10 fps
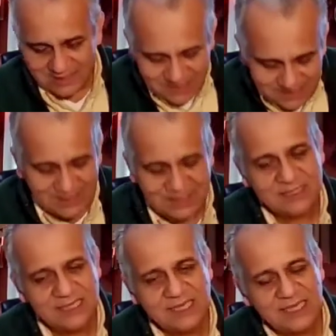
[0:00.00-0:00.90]

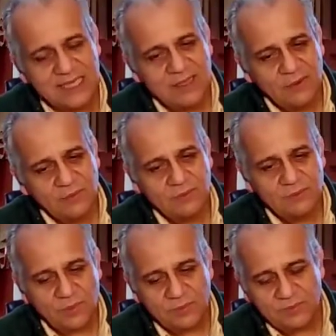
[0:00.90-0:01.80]
Distancini.
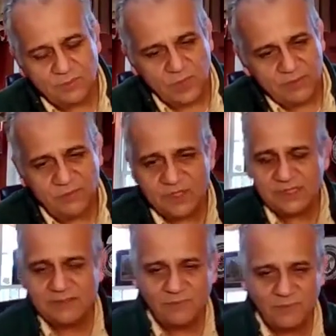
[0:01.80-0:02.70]
What
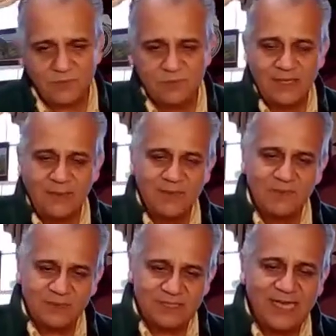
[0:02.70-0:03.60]
was,
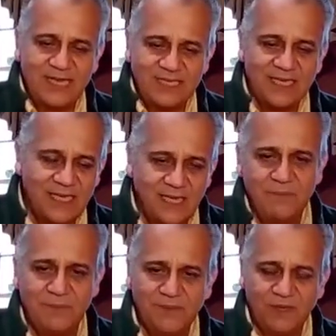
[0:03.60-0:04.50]
tell us a
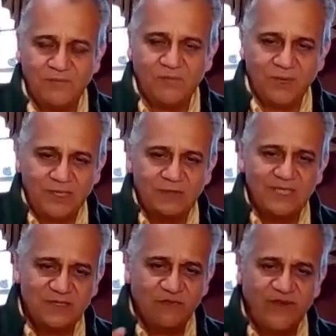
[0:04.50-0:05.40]
little bit about what
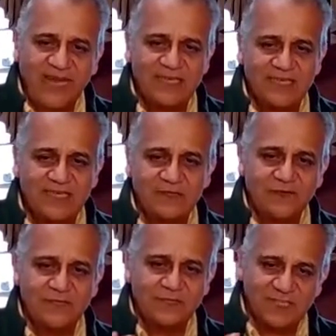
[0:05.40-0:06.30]
are the factors
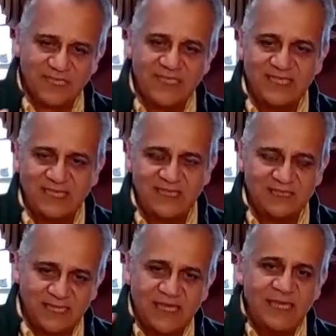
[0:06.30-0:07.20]
of the
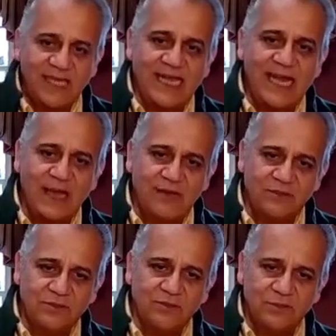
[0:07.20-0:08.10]
resistance and how
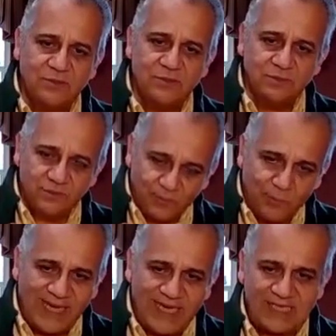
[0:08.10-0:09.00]
to
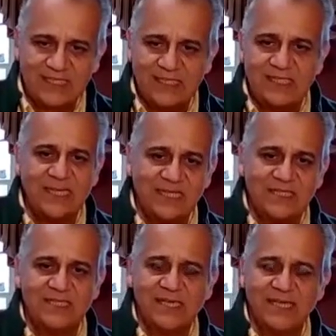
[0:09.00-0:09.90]
pass this
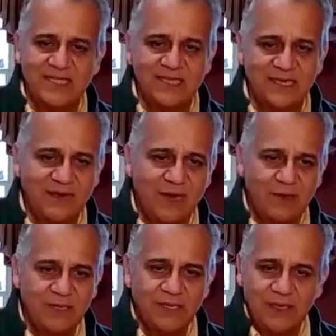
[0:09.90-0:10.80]
legislation
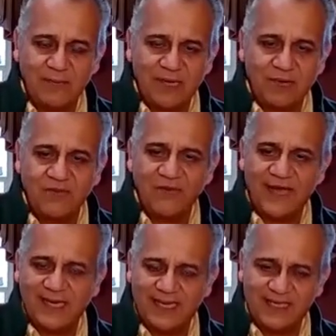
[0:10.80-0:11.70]
around
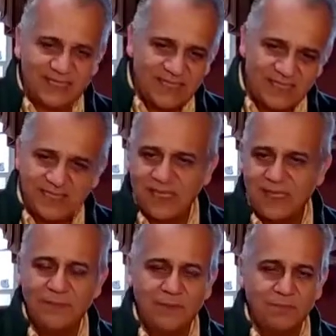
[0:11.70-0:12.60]
microfinance. Tell us a
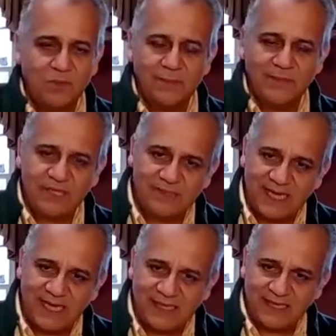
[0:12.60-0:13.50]
little bit more about
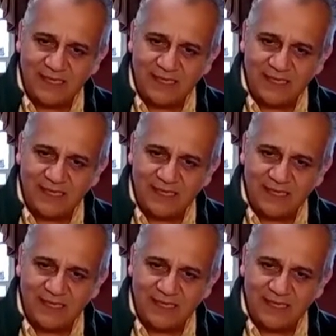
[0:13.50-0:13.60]
that.